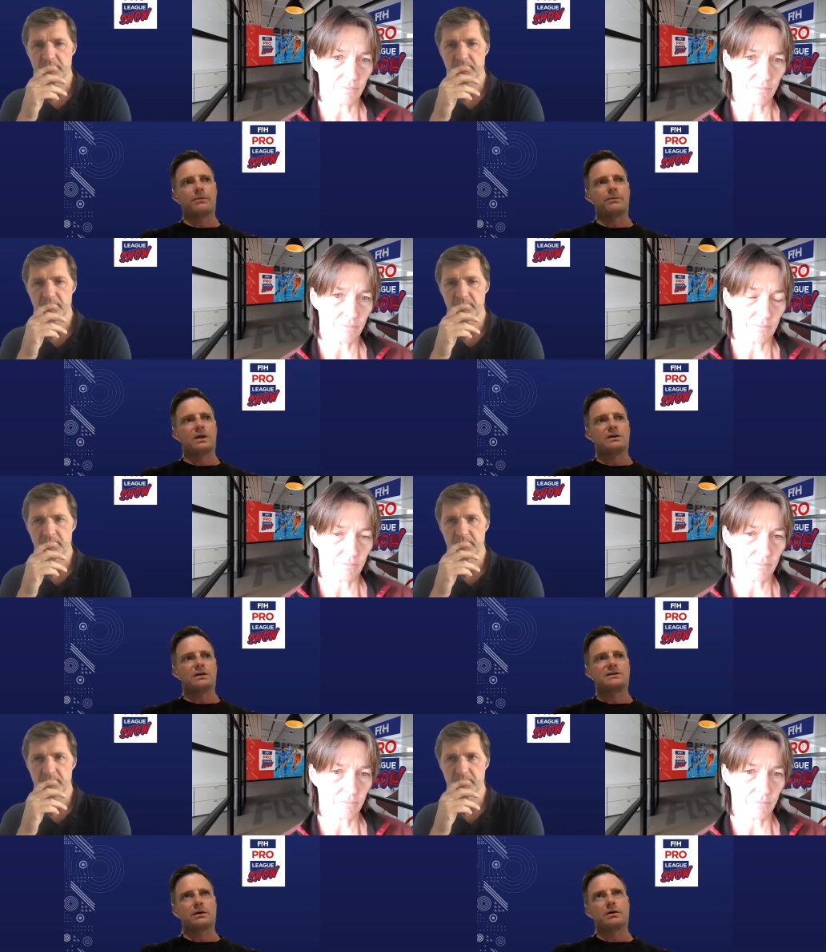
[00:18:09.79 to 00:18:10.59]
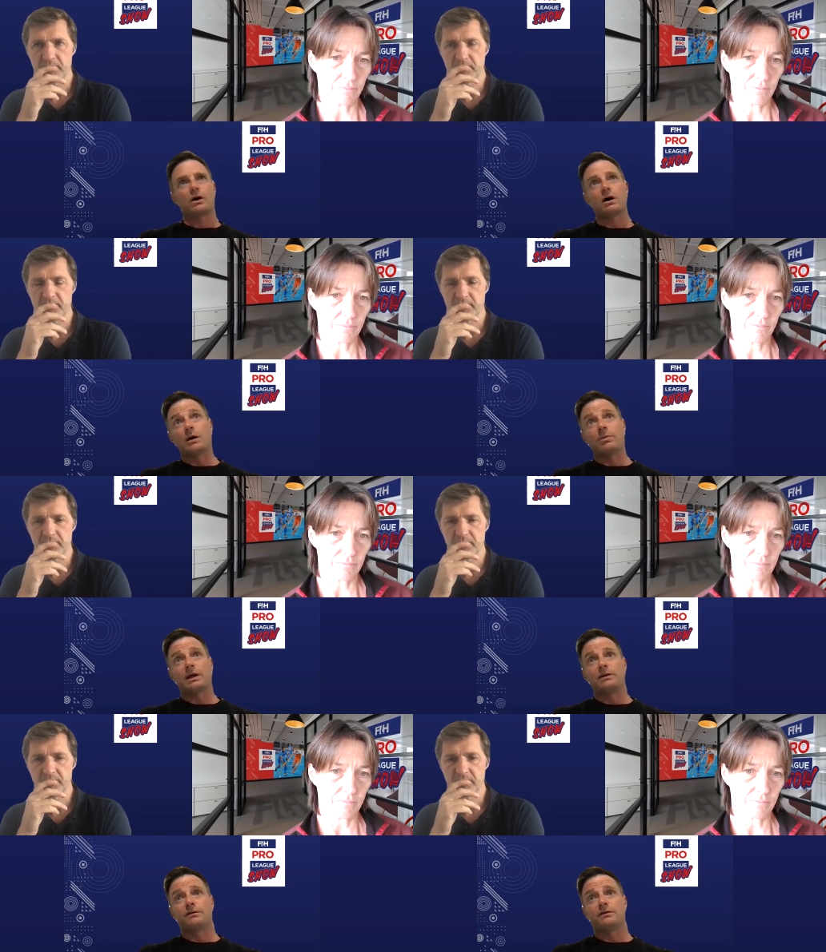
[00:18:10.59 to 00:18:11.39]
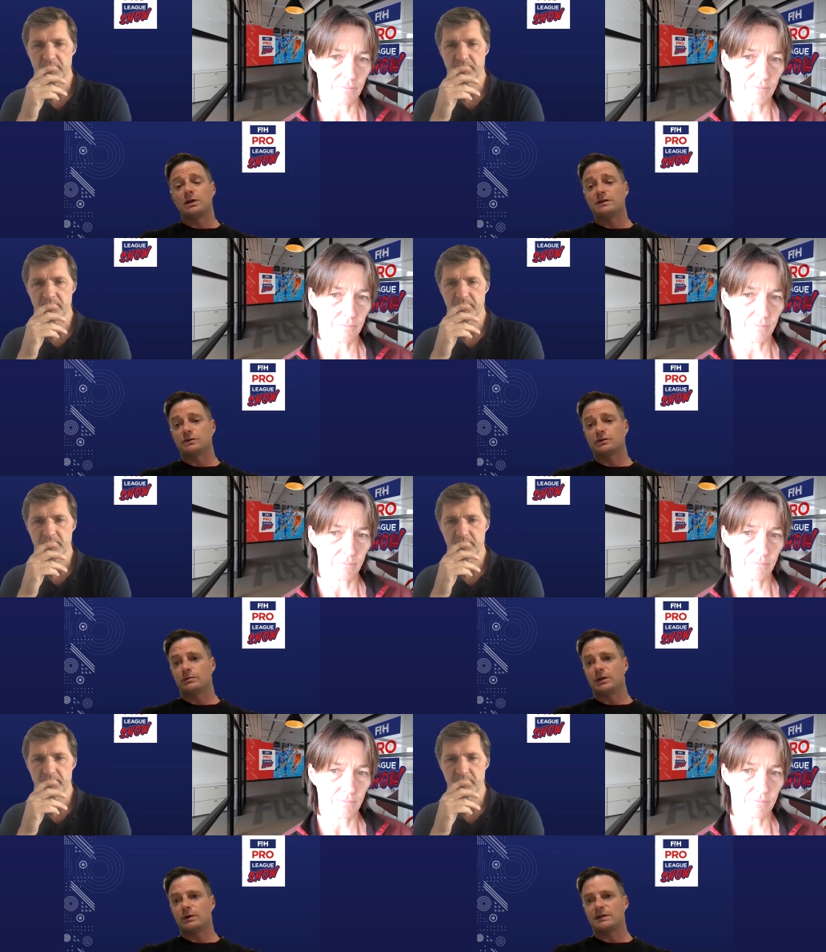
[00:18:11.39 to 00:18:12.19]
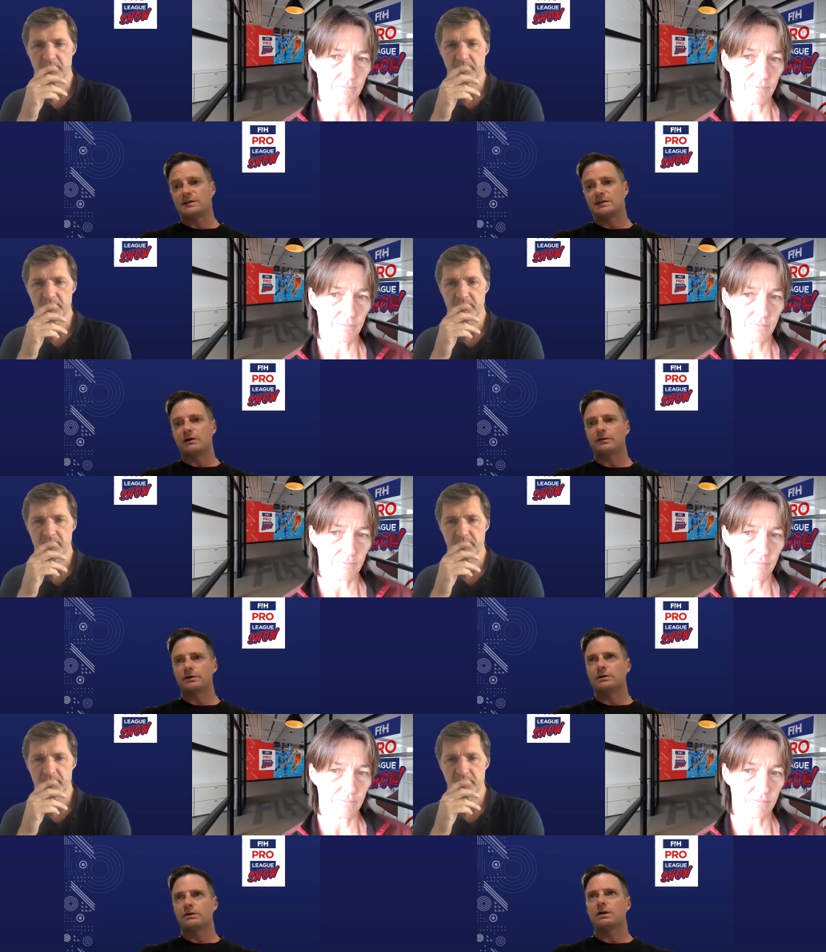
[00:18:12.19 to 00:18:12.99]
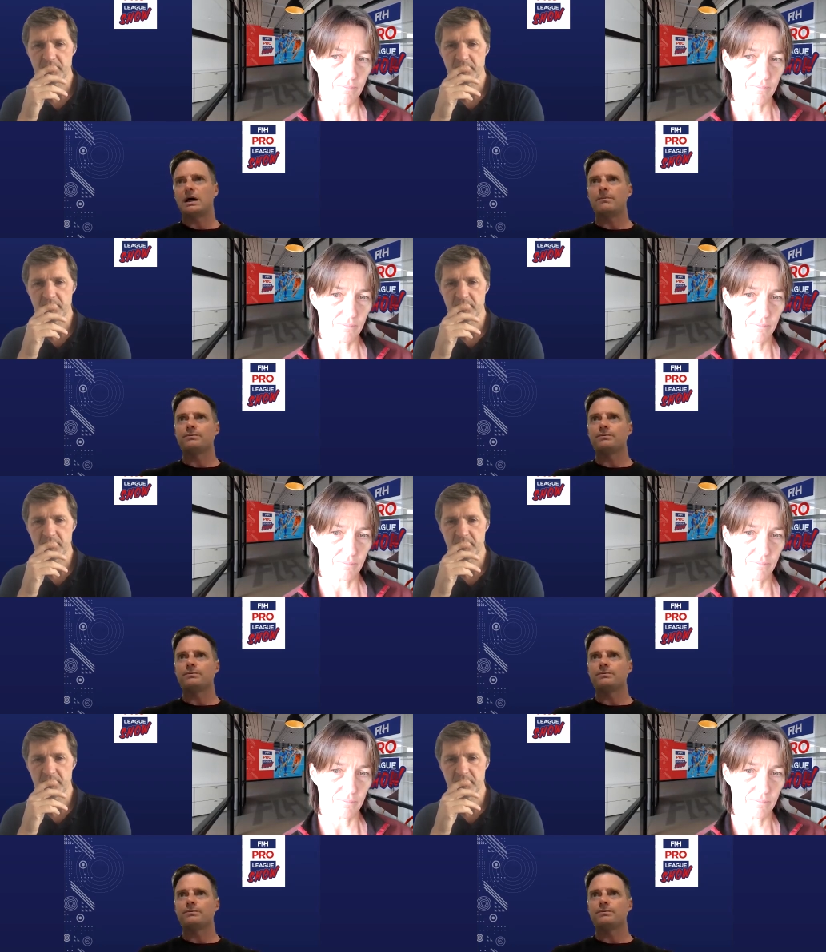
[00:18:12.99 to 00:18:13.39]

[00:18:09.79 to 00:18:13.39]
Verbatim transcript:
Speaker 1: It's something I played a few years in Germany myself, and